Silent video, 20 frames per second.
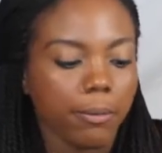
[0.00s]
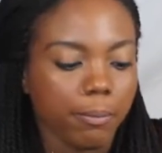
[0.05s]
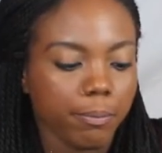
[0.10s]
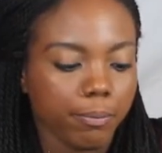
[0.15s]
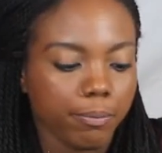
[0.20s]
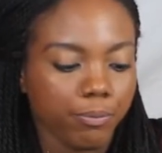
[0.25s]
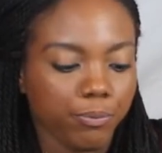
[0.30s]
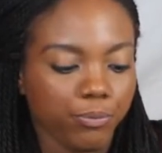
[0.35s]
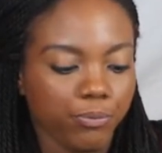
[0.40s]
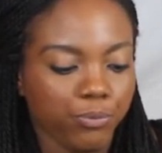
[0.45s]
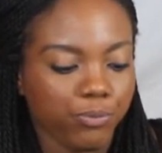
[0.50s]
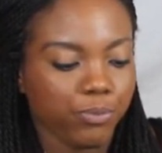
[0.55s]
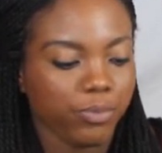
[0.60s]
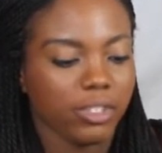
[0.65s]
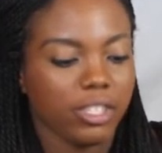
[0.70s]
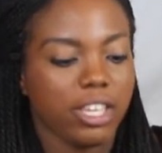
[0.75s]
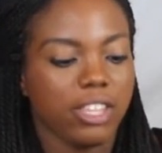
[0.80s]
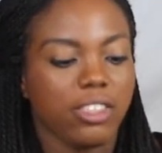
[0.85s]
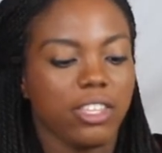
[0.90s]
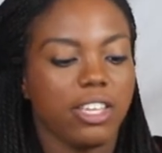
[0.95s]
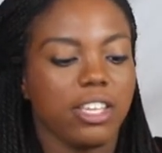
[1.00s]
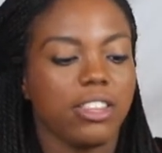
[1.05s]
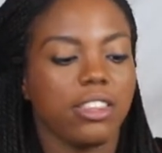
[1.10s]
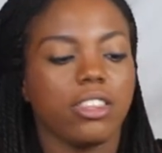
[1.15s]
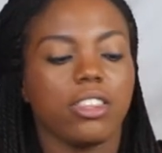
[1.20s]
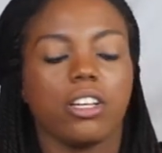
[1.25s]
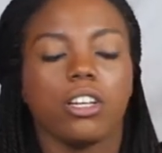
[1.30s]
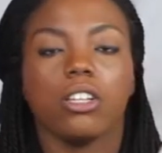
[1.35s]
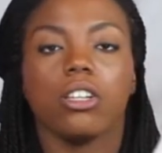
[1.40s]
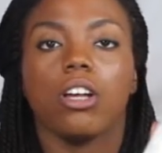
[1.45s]
And
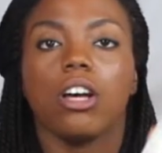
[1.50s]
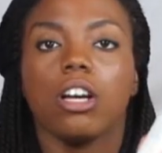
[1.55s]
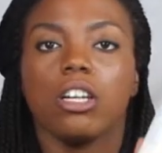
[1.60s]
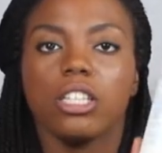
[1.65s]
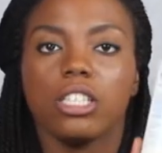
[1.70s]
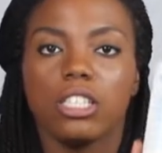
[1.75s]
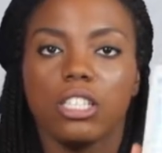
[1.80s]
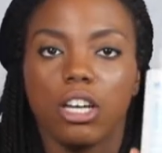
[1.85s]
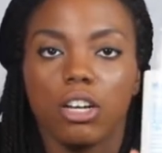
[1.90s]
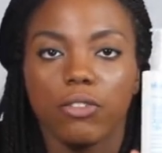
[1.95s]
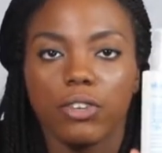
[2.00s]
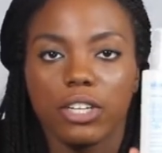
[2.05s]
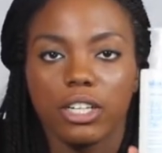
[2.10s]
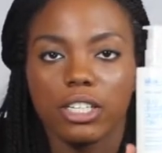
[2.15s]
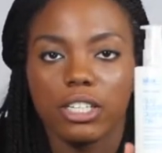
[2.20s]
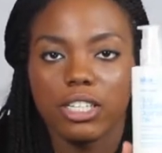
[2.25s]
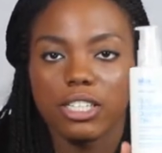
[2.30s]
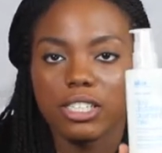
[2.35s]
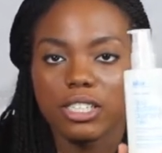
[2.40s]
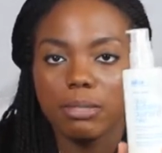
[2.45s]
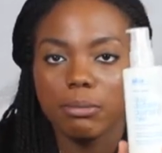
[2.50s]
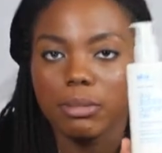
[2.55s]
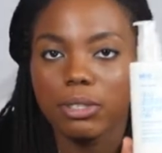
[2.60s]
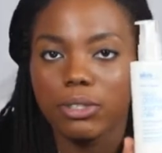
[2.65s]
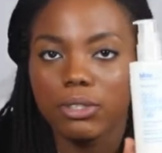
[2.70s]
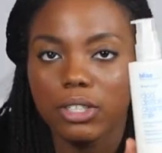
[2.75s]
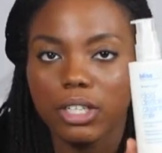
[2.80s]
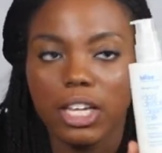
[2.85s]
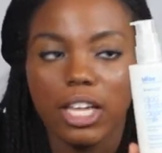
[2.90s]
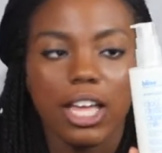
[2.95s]
then the clog dissolving
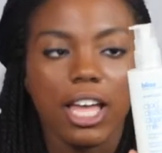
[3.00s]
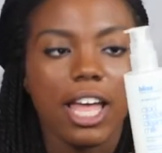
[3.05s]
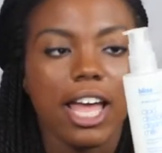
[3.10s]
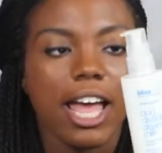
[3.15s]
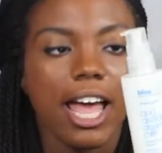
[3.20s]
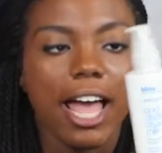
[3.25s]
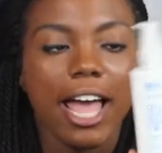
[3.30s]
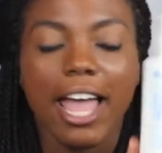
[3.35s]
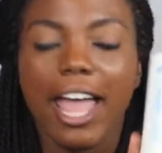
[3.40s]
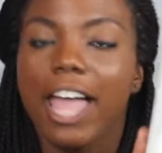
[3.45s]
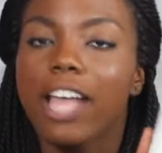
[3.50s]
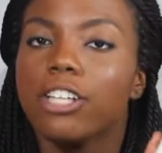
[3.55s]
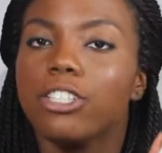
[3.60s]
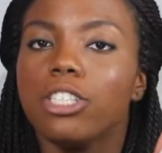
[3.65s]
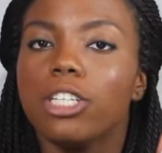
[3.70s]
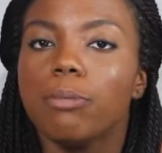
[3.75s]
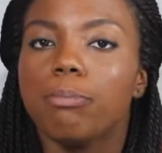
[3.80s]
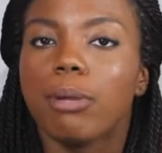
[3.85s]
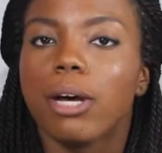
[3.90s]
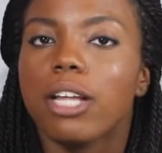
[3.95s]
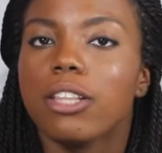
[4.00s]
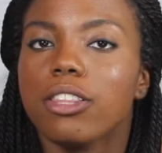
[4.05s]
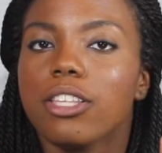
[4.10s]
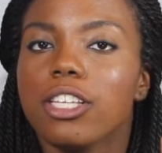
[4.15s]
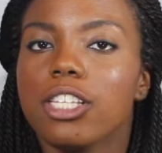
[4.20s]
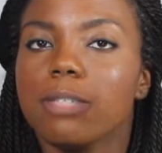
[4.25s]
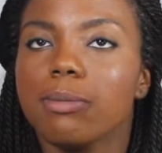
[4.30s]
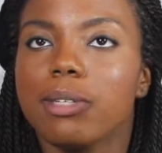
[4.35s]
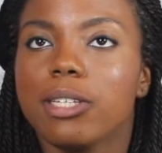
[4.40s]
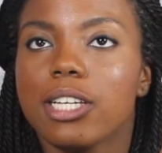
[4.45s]
cleansing milk. I actually
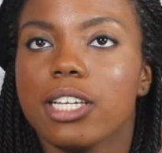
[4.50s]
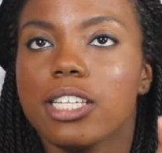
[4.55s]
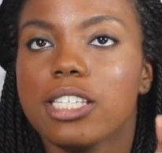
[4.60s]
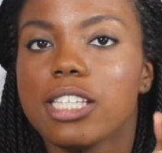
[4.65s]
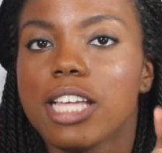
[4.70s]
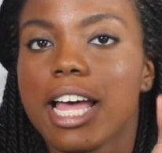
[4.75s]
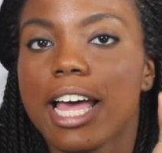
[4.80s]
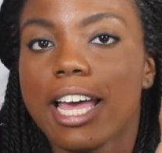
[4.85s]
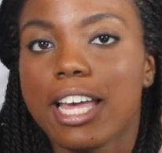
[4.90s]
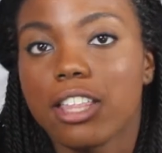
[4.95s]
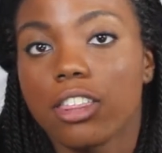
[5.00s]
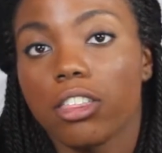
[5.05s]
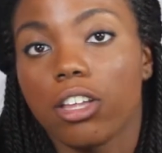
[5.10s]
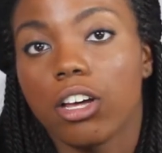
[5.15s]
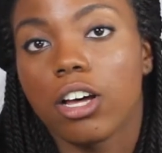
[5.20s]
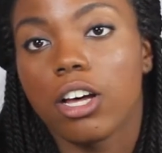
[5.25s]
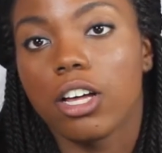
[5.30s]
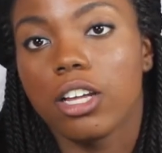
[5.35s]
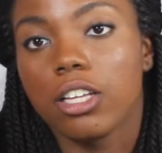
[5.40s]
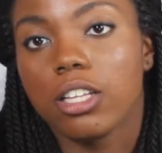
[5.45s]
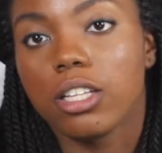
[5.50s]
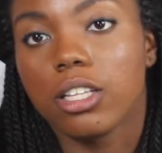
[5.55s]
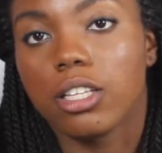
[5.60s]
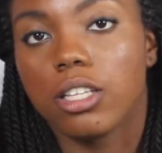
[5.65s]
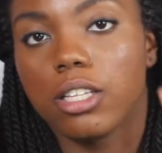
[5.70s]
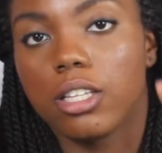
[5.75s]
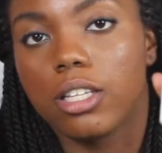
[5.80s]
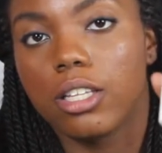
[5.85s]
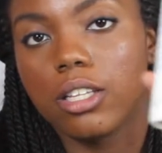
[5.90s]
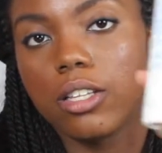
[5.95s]
bought this because I thought
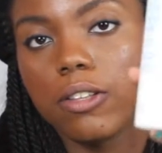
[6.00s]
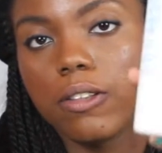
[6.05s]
